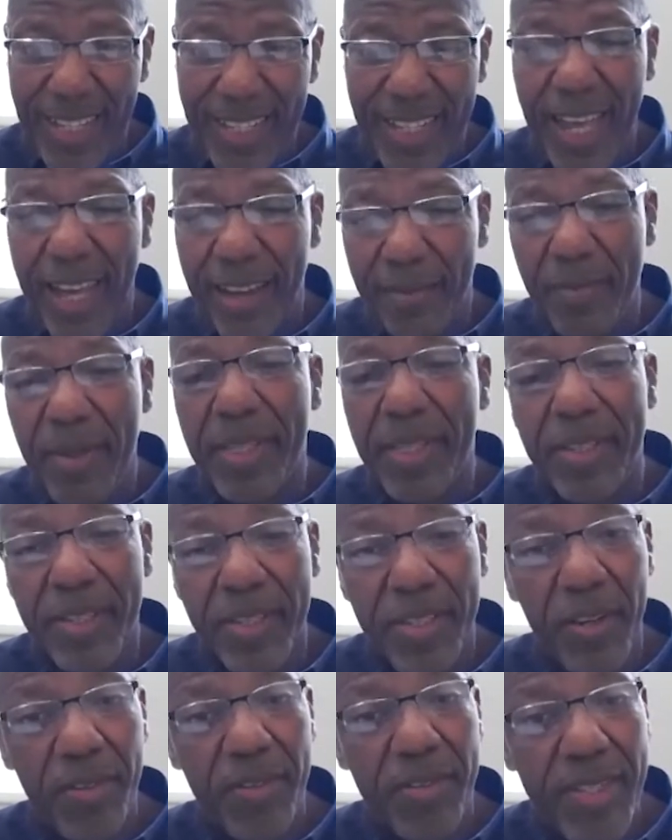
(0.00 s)
that have been
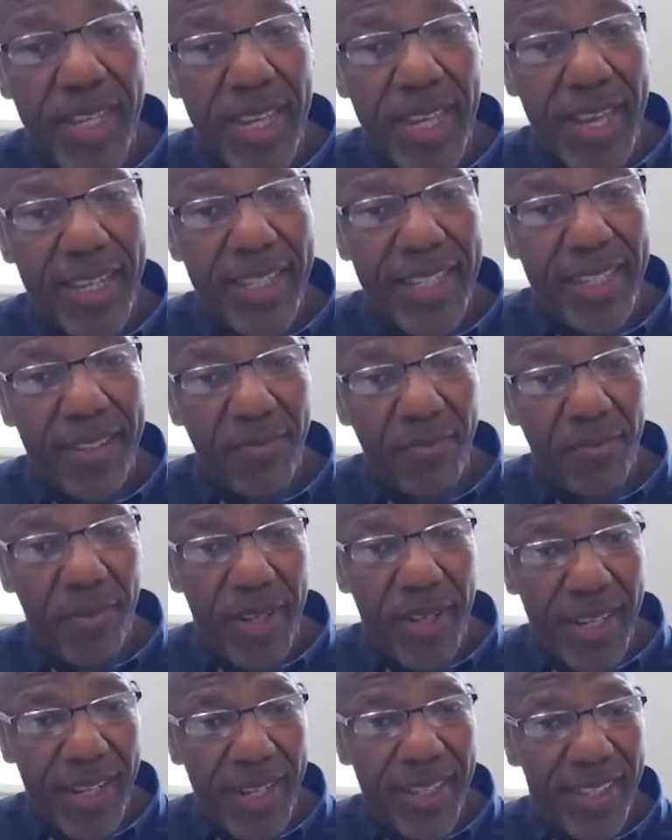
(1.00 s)
associated
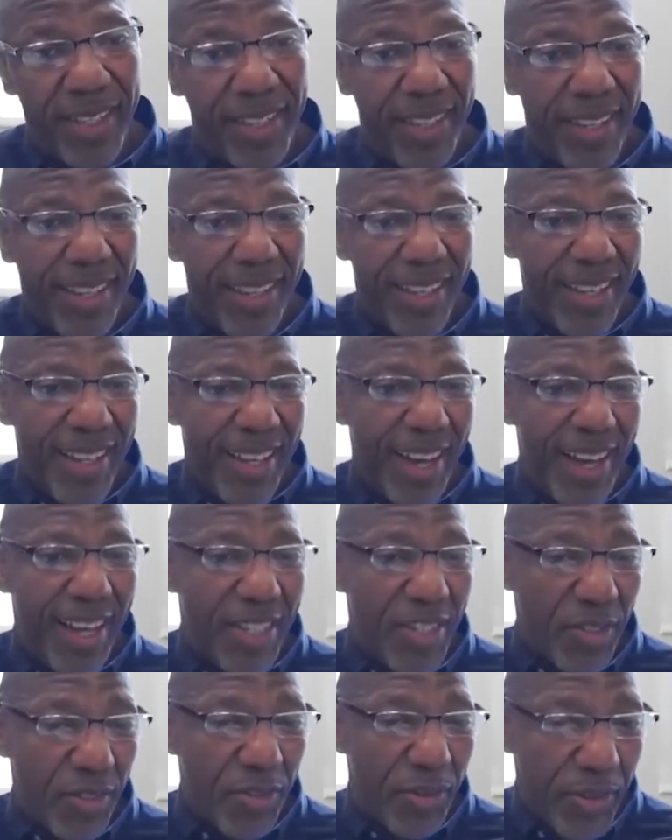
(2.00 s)
with
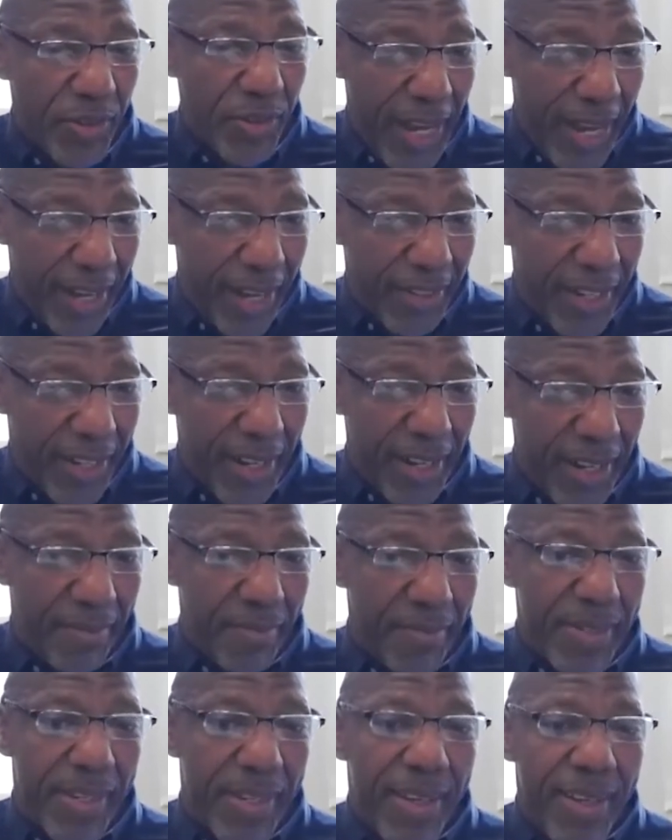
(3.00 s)
uh, school
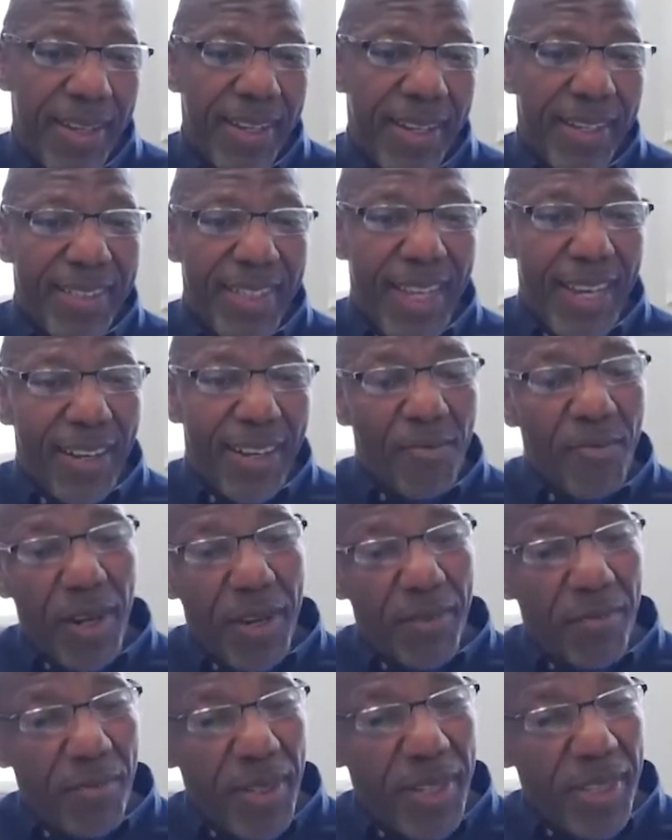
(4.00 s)
outcomes. Now,
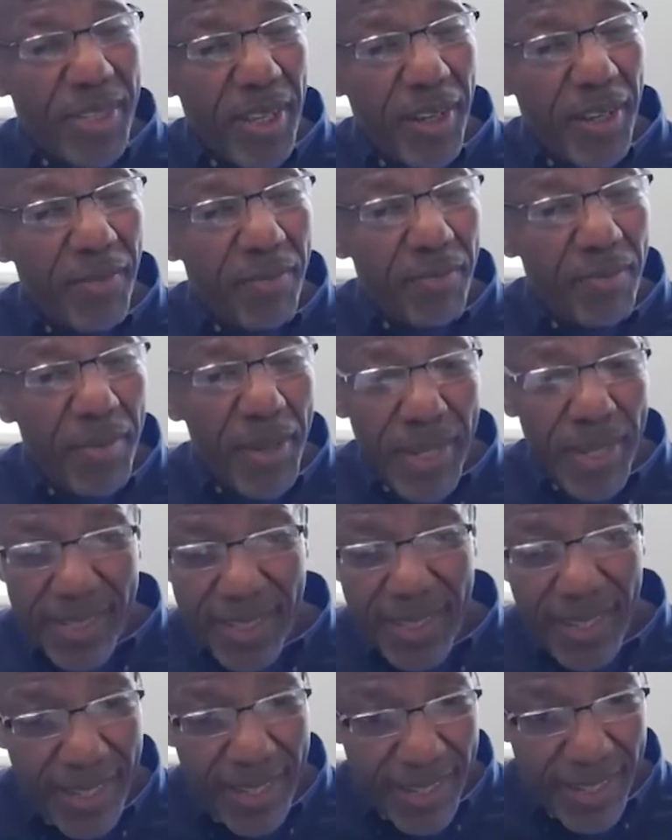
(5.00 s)
what we know
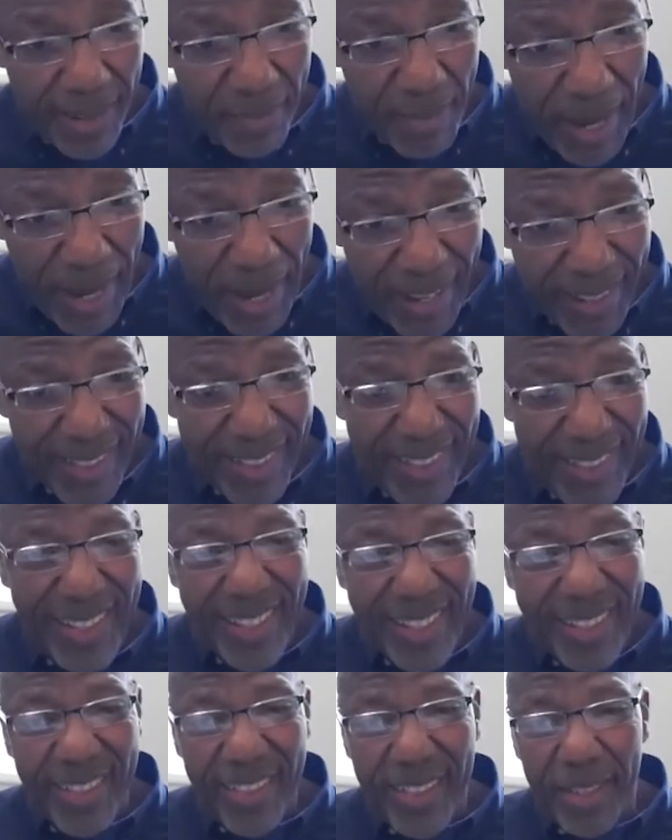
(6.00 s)
much less about
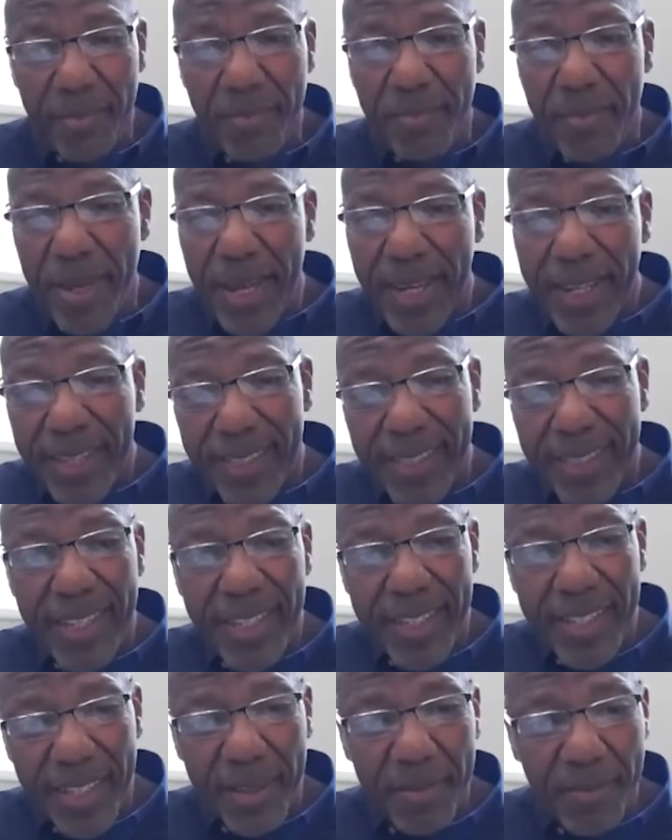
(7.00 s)
is the
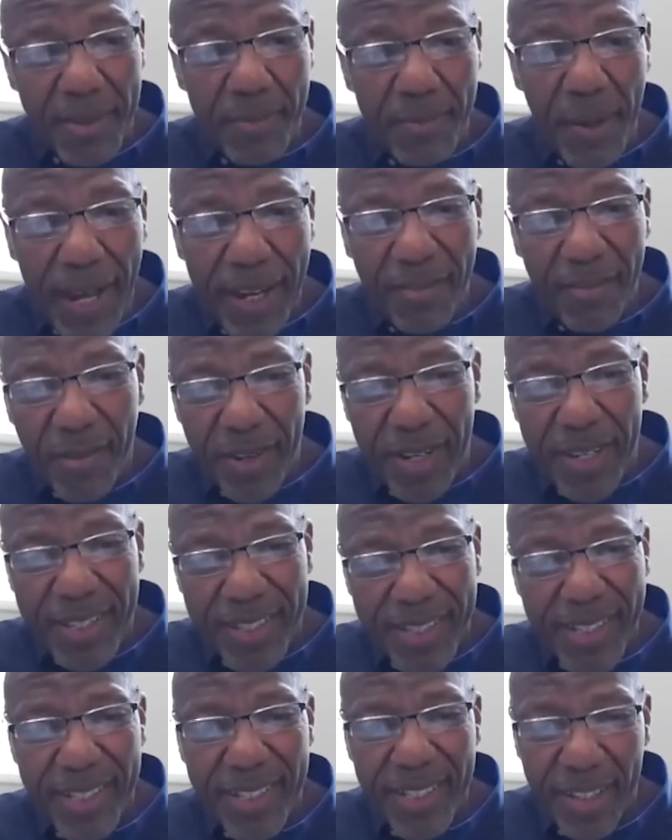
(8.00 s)
mechanisms by
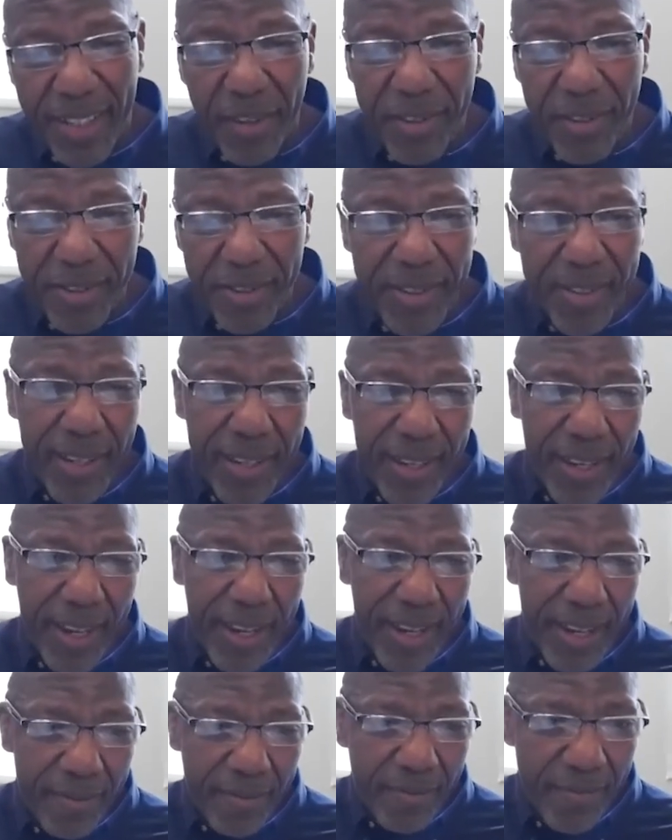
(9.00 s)
which those
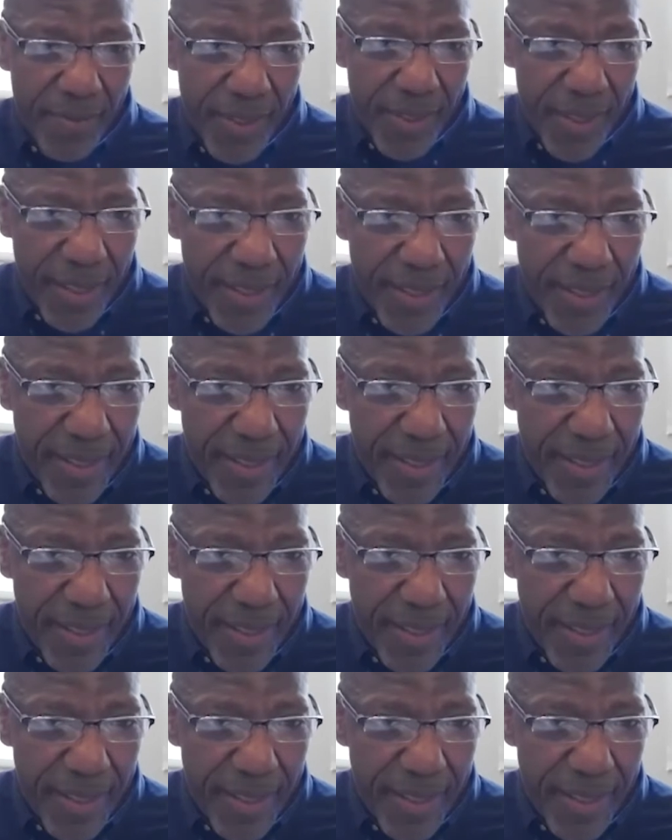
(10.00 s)
um,